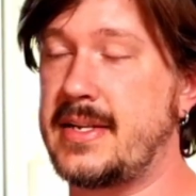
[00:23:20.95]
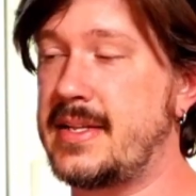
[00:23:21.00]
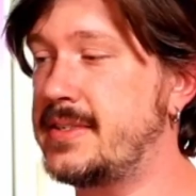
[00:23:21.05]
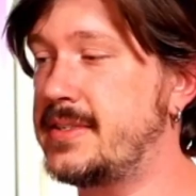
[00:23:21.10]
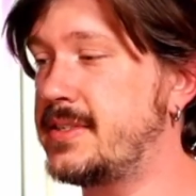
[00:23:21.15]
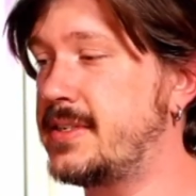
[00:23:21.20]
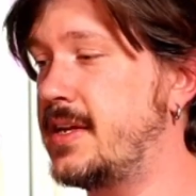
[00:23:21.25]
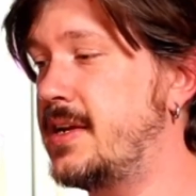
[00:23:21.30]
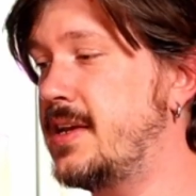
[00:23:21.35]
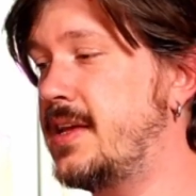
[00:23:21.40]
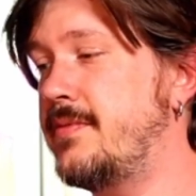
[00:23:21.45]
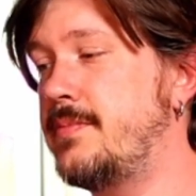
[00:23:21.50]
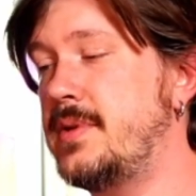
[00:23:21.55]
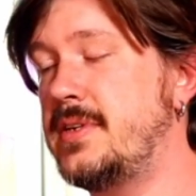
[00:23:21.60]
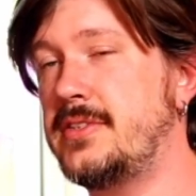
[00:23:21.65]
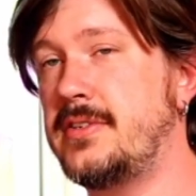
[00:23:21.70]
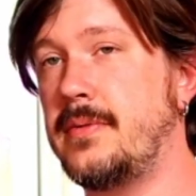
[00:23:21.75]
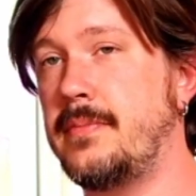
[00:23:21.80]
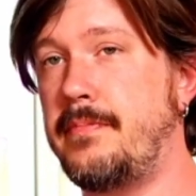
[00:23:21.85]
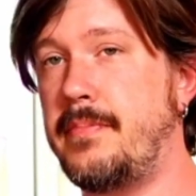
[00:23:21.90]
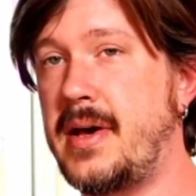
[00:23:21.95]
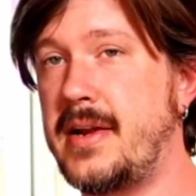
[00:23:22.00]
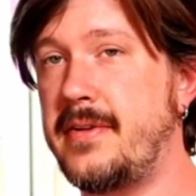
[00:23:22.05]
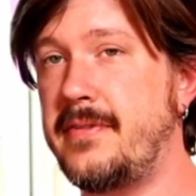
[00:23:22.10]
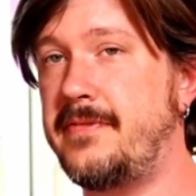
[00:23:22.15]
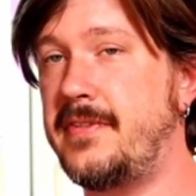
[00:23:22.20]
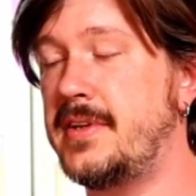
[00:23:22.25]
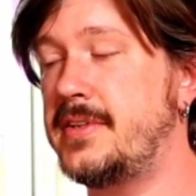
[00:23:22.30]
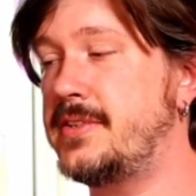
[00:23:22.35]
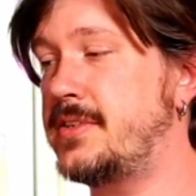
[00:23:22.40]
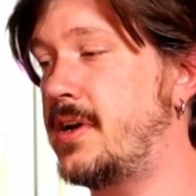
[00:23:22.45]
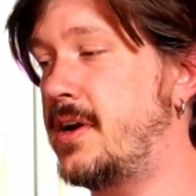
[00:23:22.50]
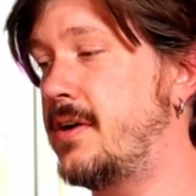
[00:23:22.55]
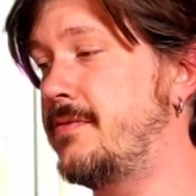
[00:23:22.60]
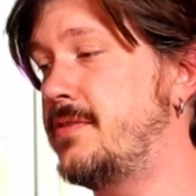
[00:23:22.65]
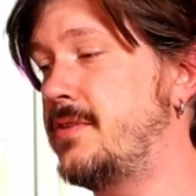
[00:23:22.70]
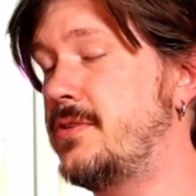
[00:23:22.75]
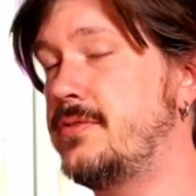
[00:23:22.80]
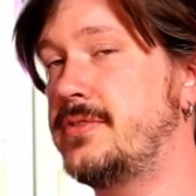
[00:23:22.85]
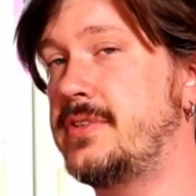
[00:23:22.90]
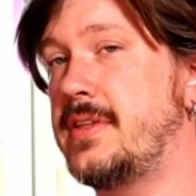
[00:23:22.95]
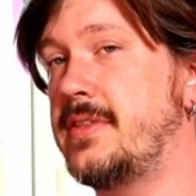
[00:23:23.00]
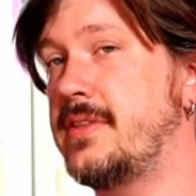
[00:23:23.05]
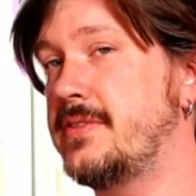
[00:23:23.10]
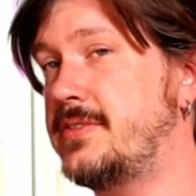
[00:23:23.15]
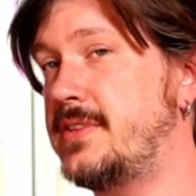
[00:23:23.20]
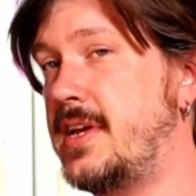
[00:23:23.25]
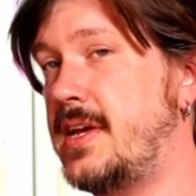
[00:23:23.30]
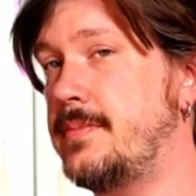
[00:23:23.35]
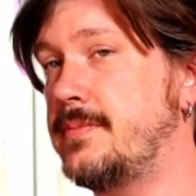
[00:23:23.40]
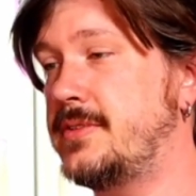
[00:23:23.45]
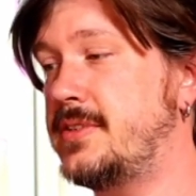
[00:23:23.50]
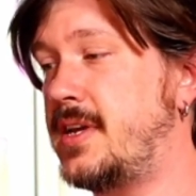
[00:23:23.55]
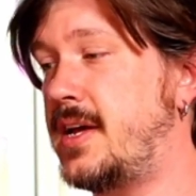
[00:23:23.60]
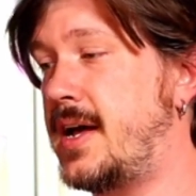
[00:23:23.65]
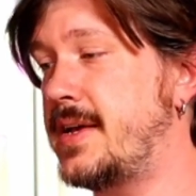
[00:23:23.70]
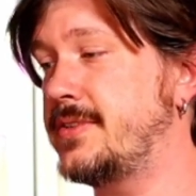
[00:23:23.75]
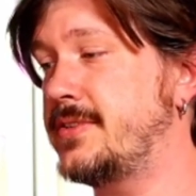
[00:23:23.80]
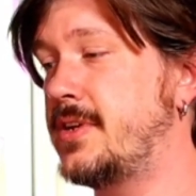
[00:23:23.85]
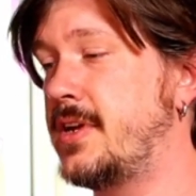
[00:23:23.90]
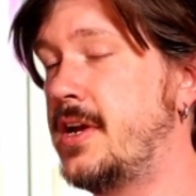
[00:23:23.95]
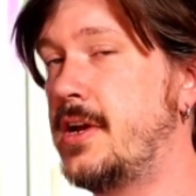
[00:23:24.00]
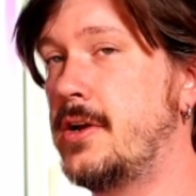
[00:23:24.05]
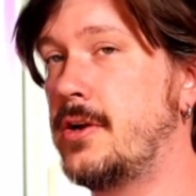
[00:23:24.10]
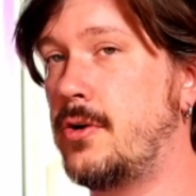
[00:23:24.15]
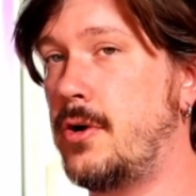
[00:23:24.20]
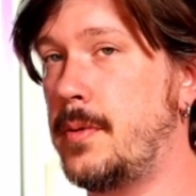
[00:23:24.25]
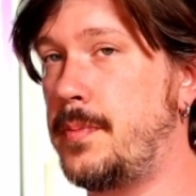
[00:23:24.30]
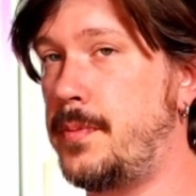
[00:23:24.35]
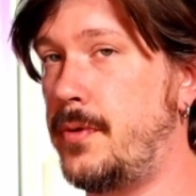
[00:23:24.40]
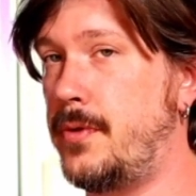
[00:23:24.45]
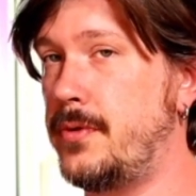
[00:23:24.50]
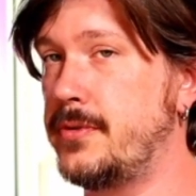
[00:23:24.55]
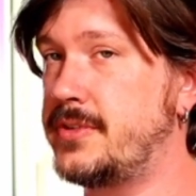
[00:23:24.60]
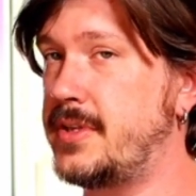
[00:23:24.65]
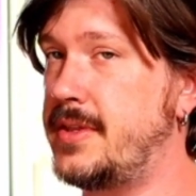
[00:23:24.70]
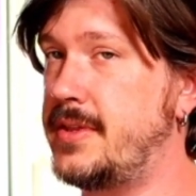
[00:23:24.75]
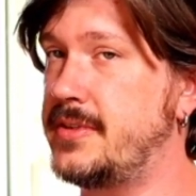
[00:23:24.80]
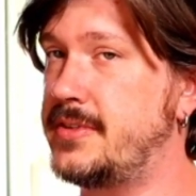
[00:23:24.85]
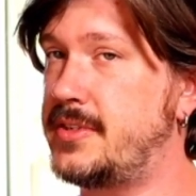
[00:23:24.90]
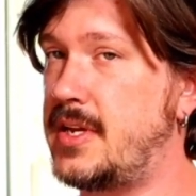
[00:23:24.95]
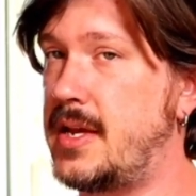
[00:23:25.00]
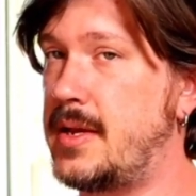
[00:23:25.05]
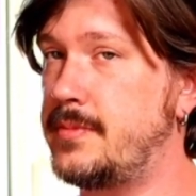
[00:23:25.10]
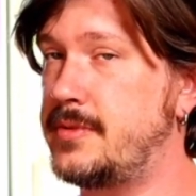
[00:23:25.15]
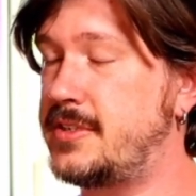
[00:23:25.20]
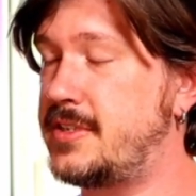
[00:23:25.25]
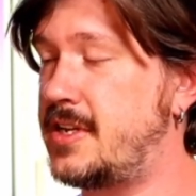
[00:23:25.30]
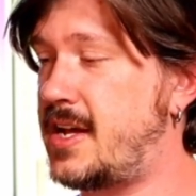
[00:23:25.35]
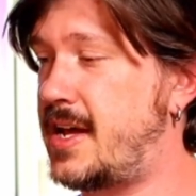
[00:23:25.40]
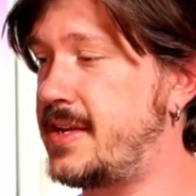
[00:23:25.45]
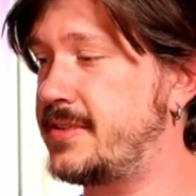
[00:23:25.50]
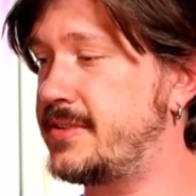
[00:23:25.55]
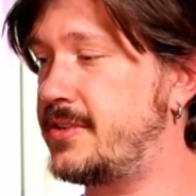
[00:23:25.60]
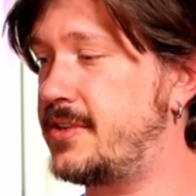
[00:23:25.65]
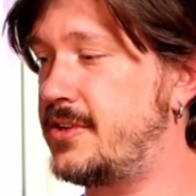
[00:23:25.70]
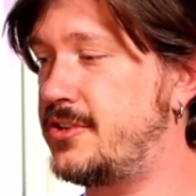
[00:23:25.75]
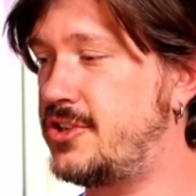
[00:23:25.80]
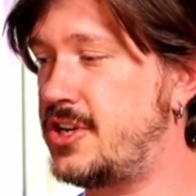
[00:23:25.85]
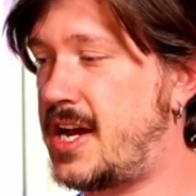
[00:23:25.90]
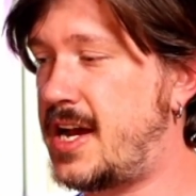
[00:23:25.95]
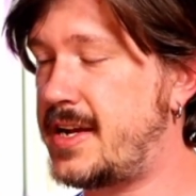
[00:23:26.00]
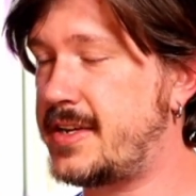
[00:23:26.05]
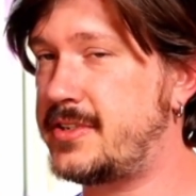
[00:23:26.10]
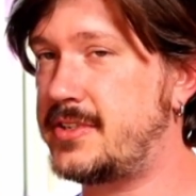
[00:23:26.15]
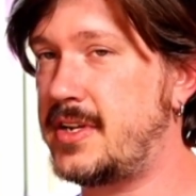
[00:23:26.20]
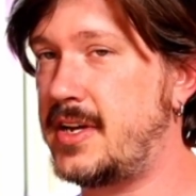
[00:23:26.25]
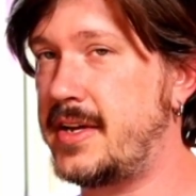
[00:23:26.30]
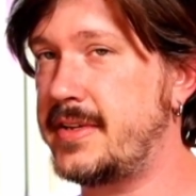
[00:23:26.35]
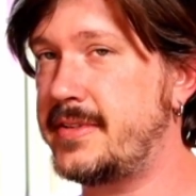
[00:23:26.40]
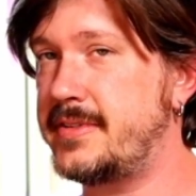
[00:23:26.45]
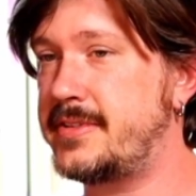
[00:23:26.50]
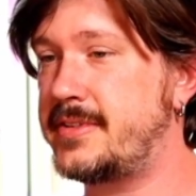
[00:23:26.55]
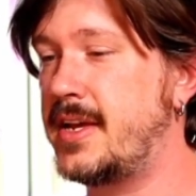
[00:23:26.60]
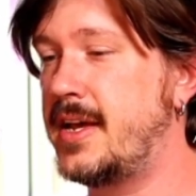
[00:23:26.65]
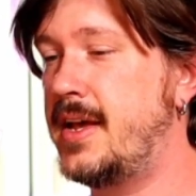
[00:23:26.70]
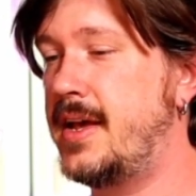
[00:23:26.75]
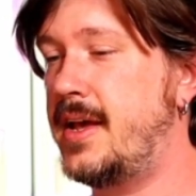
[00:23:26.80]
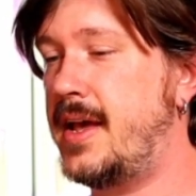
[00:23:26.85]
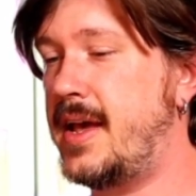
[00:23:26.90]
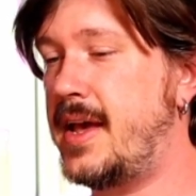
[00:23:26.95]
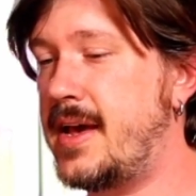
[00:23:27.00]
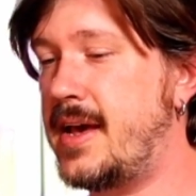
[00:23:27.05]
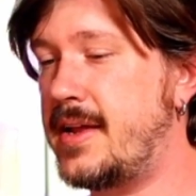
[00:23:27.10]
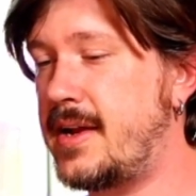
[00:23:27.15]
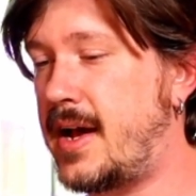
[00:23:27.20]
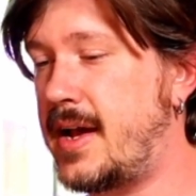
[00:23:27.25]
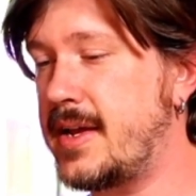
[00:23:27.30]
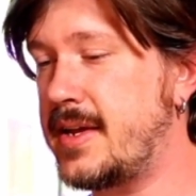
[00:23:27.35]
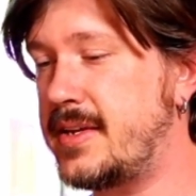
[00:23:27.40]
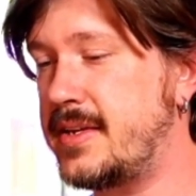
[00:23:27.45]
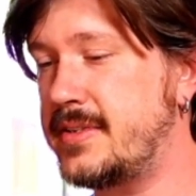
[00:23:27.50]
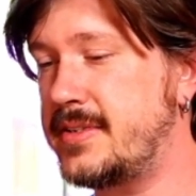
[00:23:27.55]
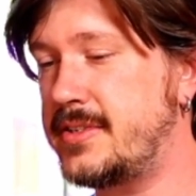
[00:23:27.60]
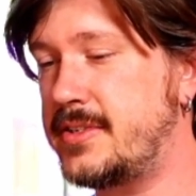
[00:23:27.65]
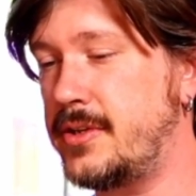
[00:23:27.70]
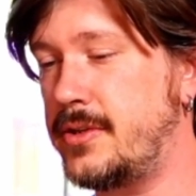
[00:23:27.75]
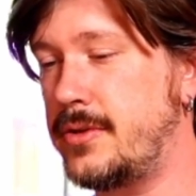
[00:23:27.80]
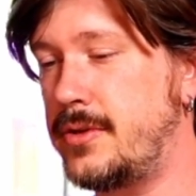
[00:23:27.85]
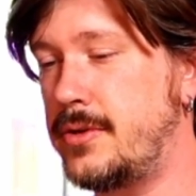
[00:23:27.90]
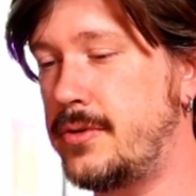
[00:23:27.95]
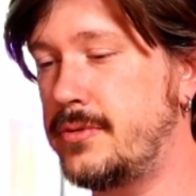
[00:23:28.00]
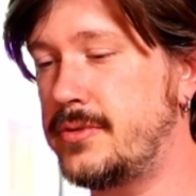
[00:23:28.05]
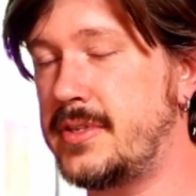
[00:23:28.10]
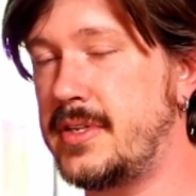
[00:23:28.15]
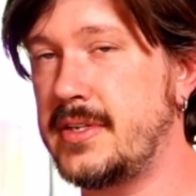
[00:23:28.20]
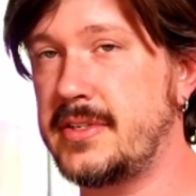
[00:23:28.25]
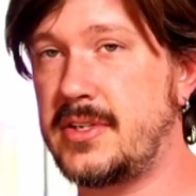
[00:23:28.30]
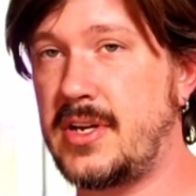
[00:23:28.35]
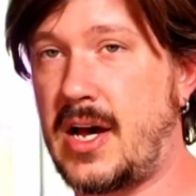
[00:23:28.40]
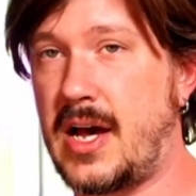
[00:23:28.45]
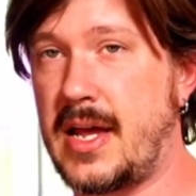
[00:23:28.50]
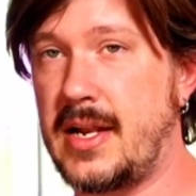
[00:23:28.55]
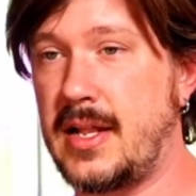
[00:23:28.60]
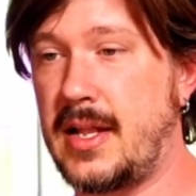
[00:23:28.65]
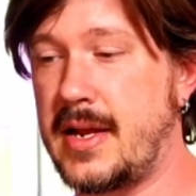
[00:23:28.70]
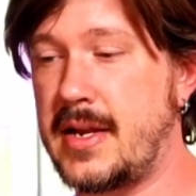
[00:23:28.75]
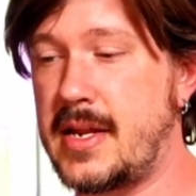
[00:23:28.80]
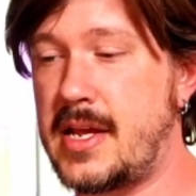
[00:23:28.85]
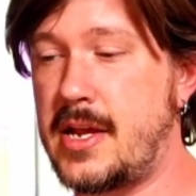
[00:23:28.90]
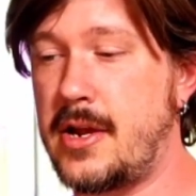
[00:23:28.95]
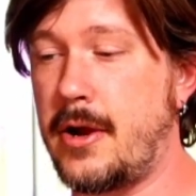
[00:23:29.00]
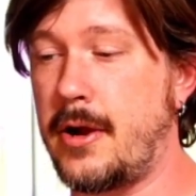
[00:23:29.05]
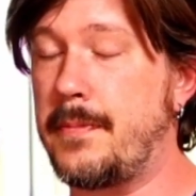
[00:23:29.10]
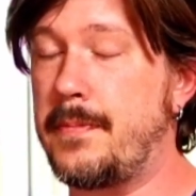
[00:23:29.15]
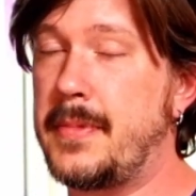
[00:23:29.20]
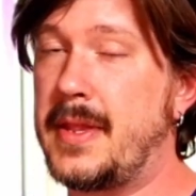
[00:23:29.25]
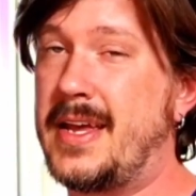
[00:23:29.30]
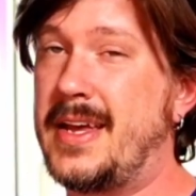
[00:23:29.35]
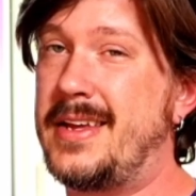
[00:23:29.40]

That's going to give me some benefits of using the same size cripples and the same size jack studs, and I can still use this guideline here.